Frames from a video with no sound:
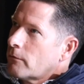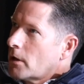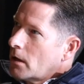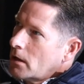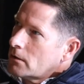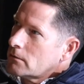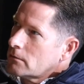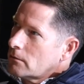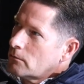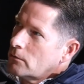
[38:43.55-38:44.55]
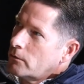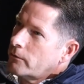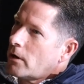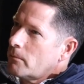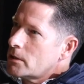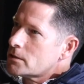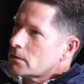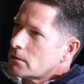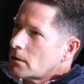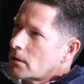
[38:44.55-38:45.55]
Uh, We've already
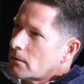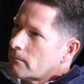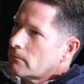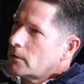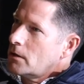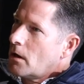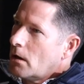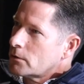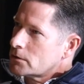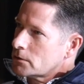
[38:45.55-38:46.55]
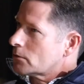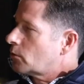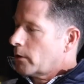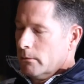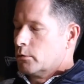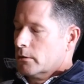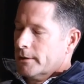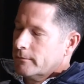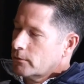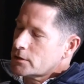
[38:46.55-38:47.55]
mentioned um, Yeehaw, which is a great
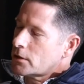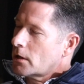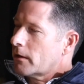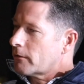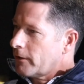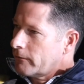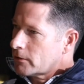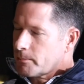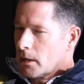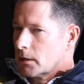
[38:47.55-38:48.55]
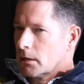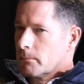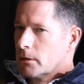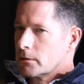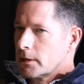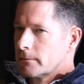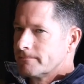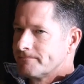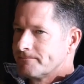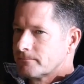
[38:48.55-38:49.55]
brewery. Yeah. What's your other favorite spot to get a beer in town?
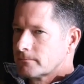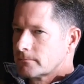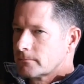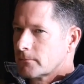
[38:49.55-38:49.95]
Watauga.